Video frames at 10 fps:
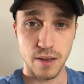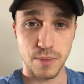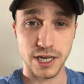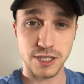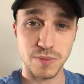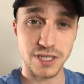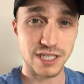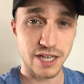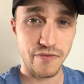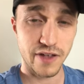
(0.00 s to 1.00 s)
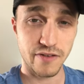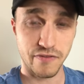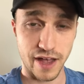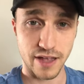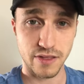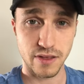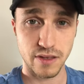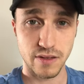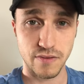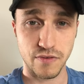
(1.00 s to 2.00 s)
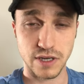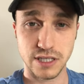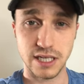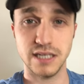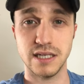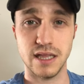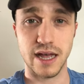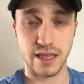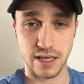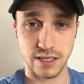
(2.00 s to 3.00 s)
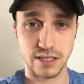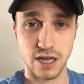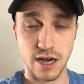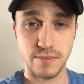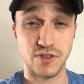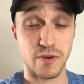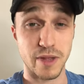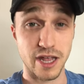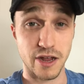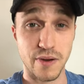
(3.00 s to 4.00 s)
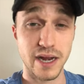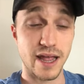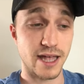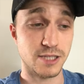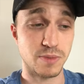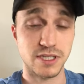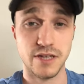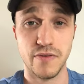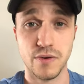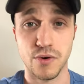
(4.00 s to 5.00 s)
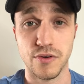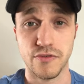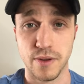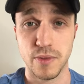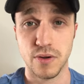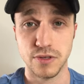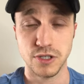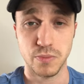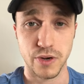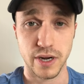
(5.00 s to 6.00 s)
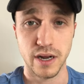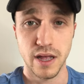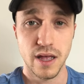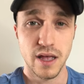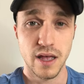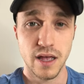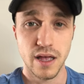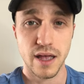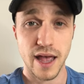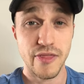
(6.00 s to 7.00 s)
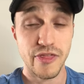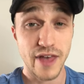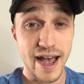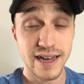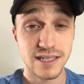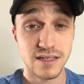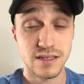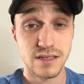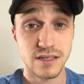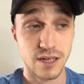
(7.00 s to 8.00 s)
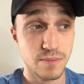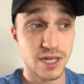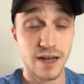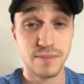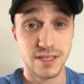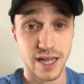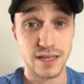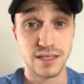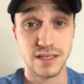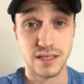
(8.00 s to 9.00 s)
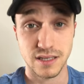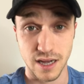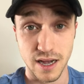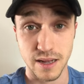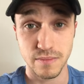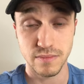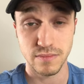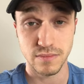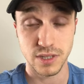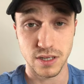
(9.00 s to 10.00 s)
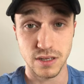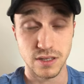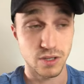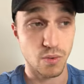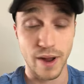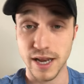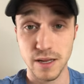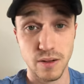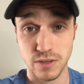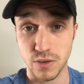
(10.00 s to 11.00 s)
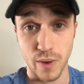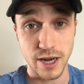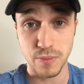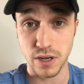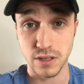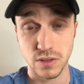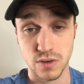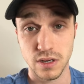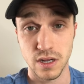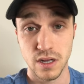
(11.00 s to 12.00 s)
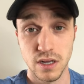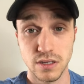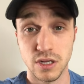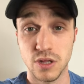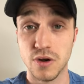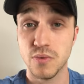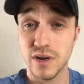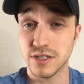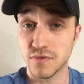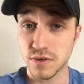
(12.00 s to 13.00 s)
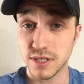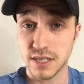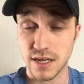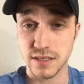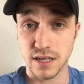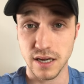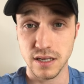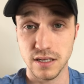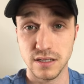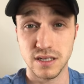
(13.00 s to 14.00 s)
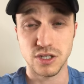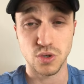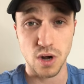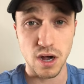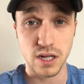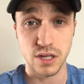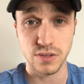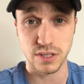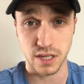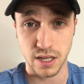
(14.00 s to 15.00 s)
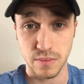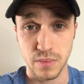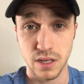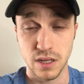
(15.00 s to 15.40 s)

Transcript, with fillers: but a specific faith for a season like this comes from hearing a specific word from the Holy Spirit. And that sometimes takes time to, to, waiting, to wait upon the Lord, to learn what his voice sounds like, to draw close to him.